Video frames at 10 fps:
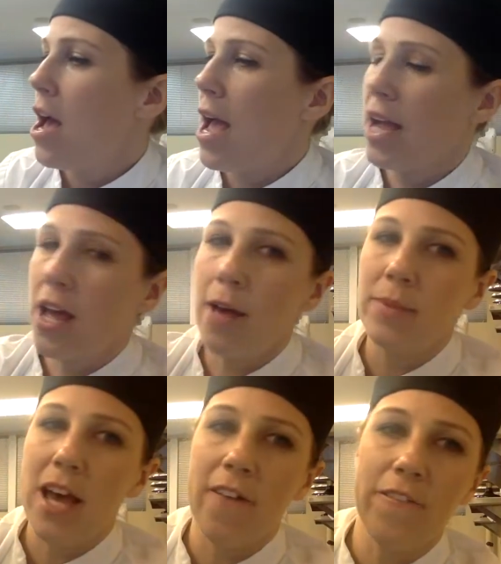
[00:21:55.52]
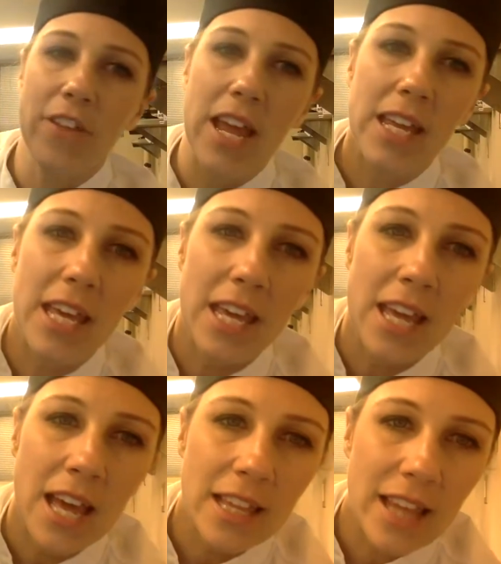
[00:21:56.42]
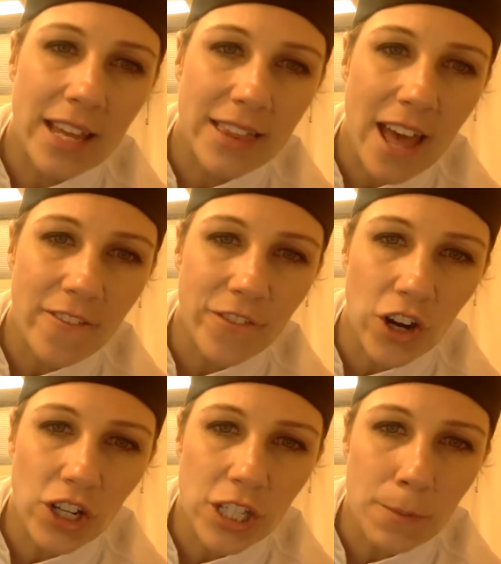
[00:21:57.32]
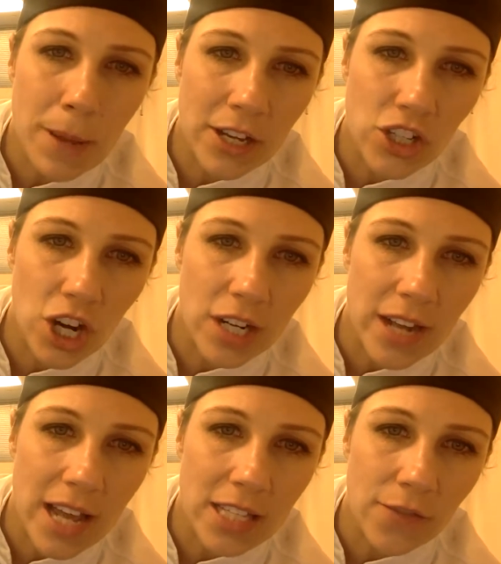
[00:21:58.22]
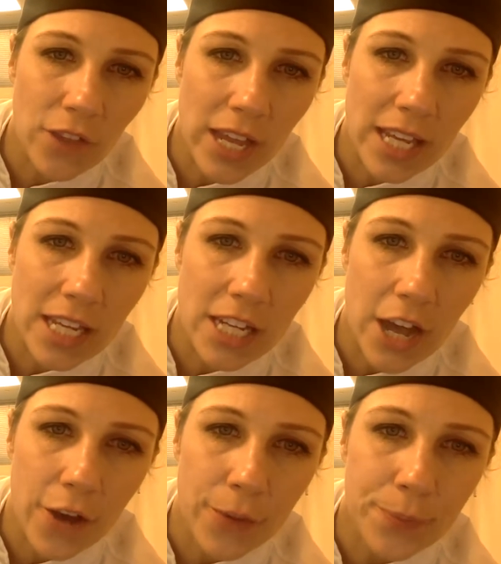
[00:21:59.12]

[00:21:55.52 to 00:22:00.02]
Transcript: it comes out flaky, like that first picture, nice flaky dough.